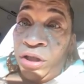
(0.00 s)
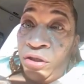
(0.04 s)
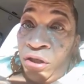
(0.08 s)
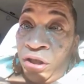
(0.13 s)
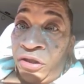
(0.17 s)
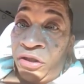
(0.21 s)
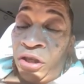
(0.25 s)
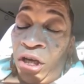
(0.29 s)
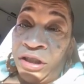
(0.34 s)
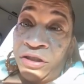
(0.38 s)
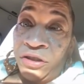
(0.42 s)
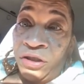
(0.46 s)

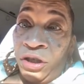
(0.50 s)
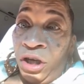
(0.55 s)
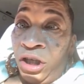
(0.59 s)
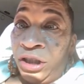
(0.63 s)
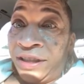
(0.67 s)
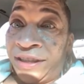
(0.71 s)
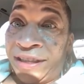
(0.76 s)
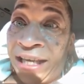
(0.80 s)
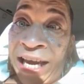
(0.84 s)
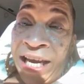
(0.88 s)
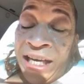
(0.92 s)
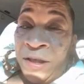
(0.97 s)
Her
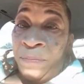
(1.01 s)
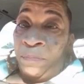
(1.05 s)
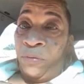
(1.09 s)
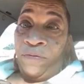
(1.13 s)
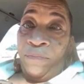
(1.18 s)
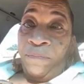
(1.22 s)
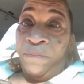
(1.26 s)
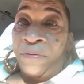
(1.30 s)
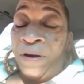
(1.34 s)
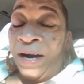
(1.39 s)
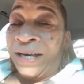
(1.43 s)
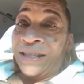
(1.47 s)
stage
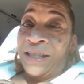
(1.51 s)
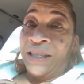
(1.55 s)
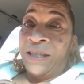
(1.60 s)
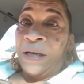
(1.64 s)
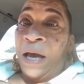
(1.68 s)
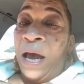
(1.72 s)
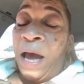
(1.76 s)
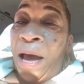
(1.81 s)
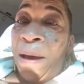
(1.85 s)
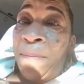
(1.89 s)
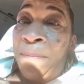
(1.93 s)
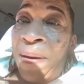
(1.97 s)
presence
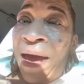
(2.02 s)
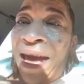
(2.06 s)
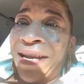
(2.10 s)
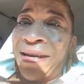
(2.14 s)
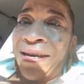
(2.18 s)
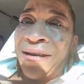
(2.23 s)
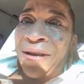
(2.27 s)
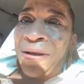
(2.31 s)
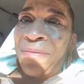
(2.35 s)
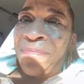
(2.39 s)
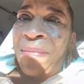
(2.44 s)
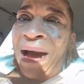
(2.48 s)

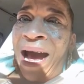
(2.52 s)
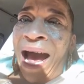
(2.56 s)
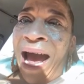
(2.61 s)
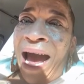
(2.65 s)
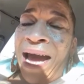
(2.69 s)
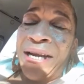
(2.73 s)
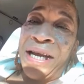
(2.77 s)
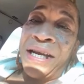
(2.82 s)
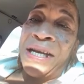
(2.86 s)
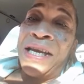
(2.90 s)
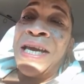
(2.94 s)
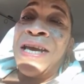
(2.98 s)
better than
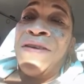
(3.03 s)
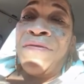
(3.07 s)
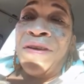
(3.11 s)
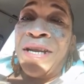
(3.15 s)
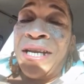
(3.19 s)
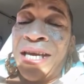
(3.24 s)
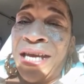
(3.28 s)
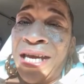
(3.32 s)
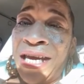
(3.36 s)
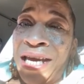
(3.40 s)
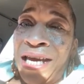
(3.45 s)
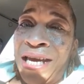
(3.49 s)
mine, and
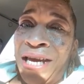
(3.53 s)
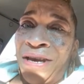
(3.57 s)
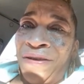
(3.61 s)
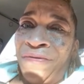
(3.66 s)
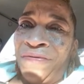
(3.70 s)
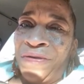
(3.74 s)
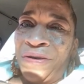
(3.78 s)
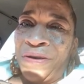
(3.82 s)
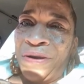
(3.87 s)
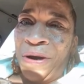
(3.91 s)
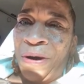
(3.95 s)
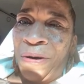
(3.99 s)
even Eve.
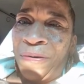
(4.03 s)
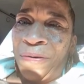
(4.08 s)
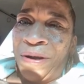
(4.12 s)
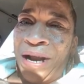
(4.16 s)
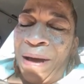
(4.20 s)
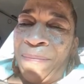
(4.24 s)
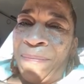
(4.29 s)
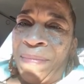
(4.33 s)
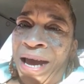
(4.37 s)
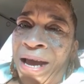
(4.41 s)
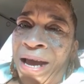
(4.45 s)
You know what I mean?